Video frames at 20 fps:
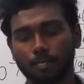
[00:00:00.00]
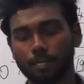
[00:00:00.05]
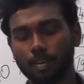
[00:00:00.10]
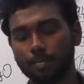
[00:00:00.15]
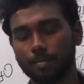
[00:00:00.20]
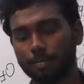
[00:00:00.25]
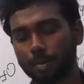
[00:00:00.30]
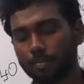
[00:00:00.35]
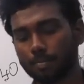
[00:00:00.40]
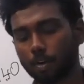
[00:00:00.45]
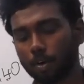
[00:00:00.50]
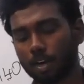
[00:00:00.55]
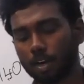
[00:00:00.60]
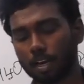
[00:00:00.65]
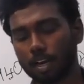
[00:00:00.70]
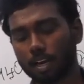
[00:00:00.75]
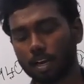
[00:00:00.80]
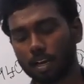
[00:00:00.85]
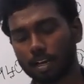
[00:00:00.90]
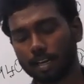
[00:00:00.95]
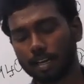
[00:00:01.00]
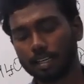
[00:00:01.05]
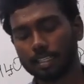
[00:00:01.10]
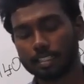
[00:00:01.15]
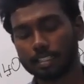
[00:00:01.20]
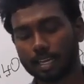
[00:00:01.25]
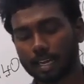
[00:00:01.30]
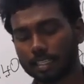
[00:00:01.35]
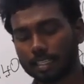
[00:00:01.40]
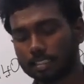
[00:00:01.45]
Before read the
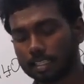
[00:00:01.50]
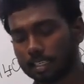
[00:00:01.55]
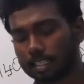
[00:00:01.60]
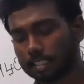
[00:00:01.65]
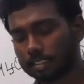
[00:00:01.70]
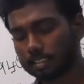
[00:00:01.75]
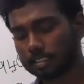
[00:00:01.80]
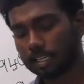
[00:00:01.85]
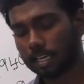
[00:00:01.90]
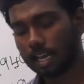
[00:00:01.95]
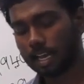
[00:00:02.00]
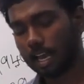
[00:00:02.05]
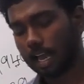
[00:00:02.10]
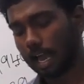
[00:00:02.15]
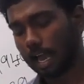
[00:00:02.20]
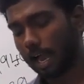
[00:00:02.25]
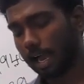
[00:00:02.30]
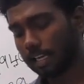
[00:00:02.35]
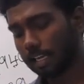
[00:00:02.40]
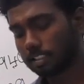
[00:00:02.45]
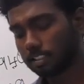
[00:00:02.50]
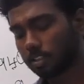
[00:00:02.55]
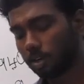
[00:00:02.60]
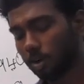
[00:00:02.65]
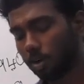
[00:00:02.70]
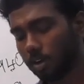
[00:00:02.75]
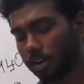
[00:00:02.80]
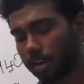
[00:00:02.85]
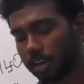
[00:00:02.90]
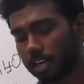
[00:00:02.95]
second sentence. As
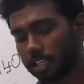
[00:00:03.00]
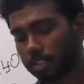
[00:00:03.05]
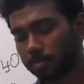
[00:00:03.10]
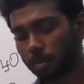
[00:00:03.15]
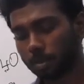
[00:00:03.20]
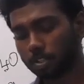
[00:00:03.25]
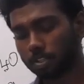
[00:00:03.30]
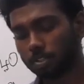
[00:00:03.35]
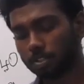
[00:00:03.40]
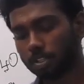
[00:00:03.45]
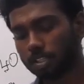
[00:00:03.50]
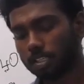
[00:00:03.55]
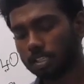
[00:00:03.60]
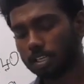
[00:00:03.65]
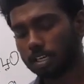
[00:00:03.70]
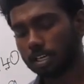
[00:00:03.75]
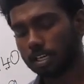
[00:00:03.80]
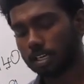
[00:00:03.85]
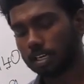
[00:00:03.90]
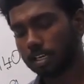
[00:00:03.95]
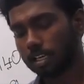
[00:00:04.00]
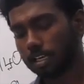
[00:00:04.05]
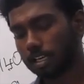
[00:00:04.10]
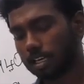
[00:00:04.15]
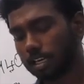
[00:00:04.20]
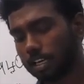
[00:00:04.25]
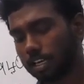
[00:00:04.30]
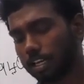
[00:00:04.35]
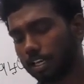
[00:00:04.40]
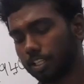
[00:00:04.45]
though in response to that
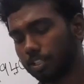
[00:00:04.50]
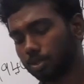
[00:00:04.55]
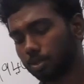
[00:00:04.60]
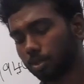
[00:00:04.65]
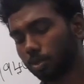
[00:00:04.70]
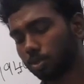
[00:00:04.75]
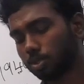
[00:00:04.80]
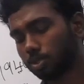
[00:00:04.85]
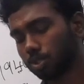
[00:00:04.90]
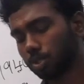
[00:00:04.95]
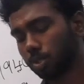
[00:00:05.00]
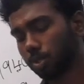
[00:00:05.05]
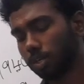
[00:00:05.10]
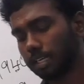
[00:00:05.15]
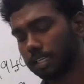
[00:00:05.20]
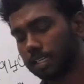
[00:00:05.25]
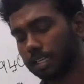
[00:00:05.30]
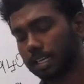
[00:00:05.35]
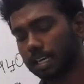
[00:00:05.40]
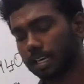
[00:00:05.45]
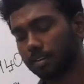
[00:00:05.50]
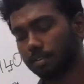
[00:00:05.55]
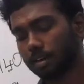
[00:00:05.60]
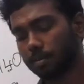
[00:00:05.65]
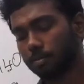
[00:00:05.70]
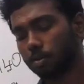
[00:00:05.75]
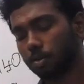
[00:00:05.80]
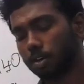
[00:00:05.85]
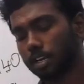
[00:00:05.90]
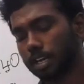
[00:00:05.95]
he choose to retire from
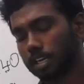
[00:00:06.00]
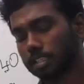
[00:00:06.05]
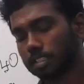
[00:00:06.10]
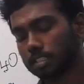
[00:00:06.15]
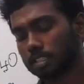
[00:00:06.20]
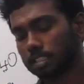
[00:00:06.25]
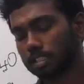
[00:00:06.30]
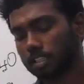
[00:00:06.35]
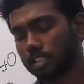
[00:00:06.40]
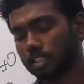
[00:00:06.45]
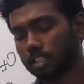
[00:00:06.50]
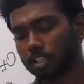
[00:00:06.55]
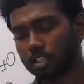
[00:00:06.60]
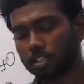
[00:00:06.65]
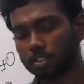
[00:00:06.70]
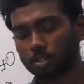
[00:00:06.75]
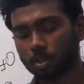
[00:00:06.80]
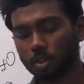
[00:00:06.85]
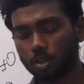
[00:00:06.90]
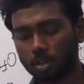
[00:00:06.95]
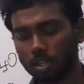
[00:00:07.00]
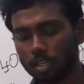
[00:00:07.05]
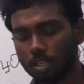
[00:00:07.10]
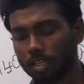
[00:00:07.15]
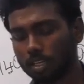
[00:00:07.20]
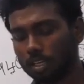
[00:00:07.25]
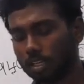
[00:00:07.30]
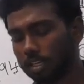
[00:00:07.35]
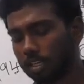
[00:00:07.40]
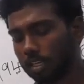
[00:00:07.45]
ODIs. So
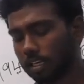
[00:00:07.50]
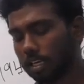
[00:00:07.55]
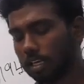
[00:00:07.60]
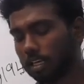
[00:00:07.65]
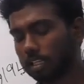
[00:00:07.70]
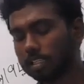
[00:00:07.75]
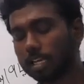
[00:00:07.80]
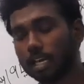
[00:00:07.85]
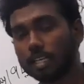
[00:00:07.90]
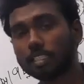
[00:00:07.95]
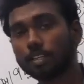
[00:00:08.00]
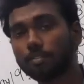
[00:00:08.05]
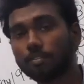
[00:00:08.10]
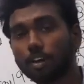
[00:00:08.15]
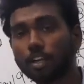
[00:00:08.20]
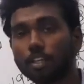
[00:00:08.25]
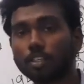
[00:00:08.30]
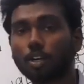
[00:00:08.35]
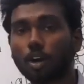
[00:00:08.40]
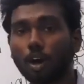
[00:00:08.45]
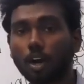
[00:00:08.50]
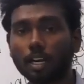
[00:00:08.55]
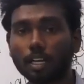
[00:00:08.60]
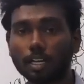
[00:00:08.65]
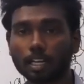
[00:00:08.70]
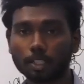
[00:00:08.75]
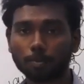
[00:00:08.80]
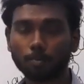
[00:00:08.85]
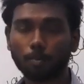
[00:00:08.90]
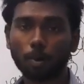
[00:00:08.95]
there is a word called
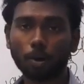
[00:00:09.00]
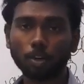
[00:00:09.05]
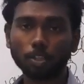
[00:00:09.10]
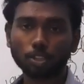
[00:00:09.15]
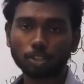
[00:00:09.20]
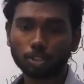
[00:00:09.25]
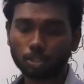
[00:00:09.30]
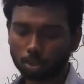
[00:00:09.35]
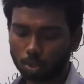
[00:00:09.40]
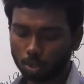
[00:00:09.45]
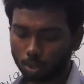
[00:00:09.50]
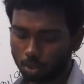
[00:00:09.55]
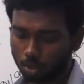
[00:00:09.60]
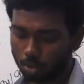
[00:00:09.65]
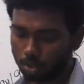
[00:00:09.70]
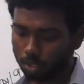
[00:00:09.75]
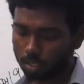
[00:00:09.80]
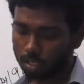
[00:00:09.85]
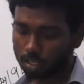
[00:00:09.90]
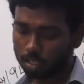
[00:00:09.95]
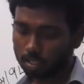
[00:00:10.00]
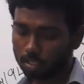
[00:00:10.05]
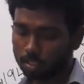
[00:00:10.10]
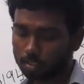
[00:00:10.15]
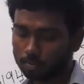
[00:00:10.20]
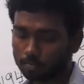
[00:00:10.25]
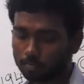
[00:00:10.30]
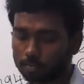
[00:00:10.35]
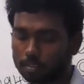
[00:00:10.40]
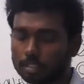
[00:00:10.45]
response to
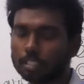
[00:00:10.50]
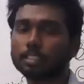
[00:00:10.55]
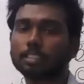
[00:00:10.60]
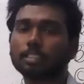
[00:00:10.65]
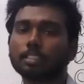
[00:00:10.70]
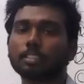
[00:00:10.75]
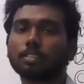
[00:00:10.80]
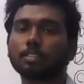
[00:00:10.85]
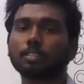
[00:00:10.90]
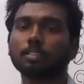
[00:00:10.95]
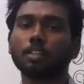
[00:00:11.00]
this.